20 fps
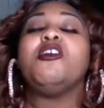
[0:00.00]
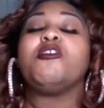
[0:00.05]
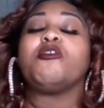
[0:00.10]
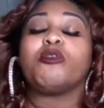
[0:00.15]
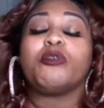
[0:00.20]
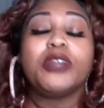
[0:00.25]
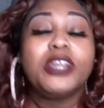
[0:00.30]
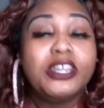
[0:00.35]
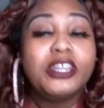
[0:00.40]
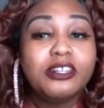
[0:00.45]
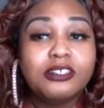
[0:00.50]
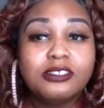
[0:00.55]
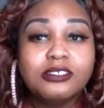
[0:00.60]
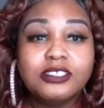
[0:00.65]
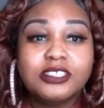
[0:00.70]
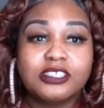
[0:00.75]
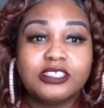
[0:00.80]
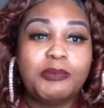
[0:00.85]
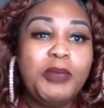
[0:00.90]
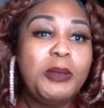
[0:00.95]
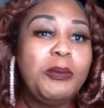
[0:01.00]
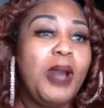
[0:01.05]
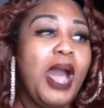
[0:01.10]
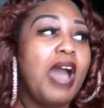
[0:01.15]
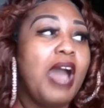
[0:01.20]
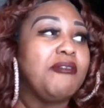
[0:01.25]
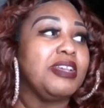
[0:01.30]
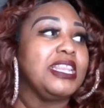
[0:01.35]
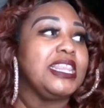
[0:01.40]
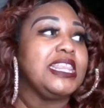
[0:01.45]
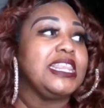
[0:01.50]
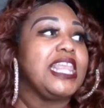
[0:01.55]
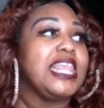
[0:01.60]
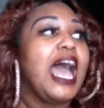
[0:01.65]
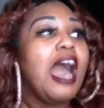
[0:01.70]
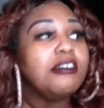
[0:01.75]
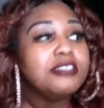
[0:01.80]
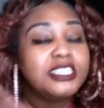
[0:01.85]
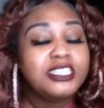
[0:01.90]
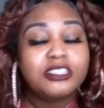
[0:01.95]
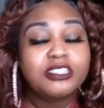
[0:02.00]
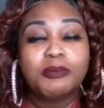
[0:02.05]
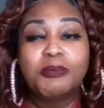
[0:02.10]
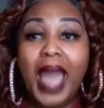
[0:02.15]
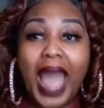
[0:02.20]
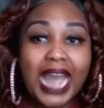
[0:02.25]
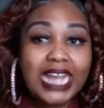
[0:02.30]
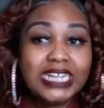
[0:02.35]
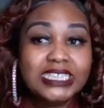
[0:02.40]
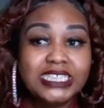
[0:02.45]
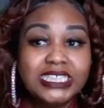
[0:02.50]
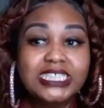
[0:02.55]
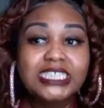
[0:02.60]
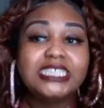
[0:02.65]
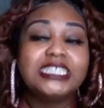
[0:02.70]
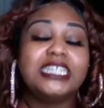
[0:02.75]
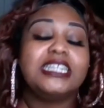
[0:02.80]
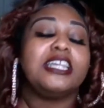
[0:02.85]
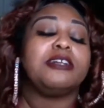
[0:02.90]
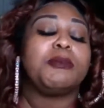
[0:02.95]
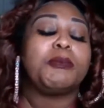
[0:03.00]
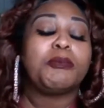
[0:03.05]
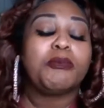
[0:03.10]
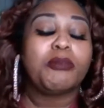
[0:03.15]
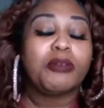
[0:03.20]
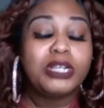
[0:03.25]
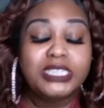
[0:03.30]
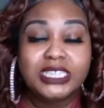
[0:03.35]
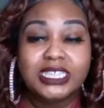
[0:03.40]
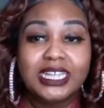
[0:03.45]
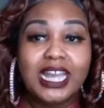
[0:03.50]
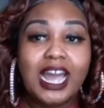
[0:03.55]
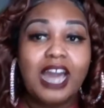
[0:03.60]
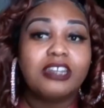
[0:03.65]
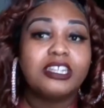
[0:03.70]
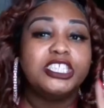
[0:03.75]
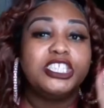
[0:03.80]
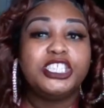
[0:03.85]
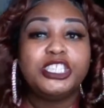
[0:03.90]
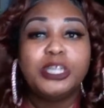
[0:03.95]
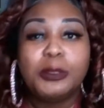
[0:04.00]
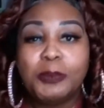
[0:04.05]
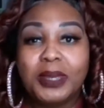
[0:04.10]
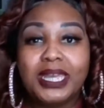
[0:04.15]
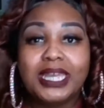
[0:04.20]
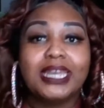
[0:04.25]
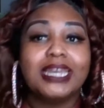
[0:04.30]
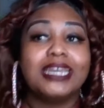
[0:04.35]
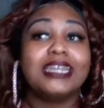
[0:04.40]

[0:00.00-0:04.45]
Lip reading: reels of people having thousands of packages that they're printing out and shipping.